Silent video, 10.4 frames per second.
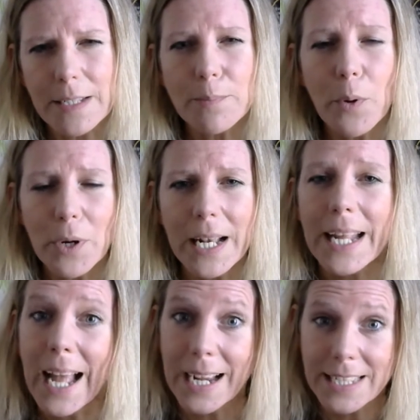Modelling
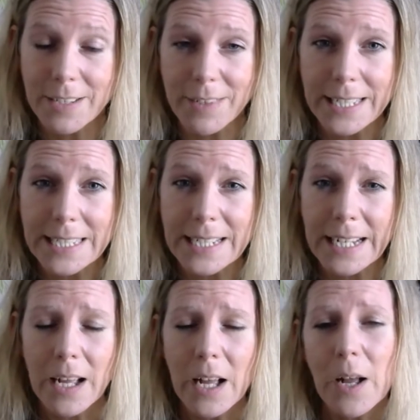active
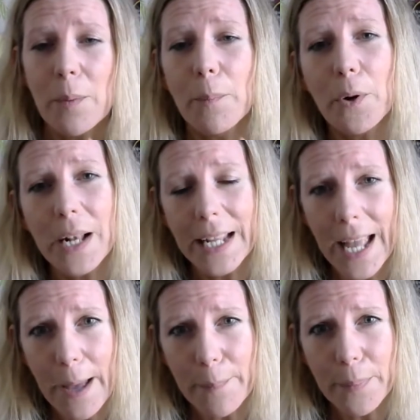listening, modelling
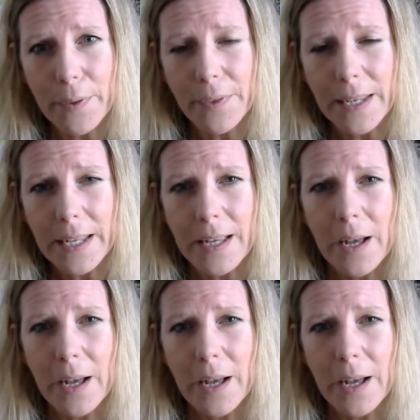empathy,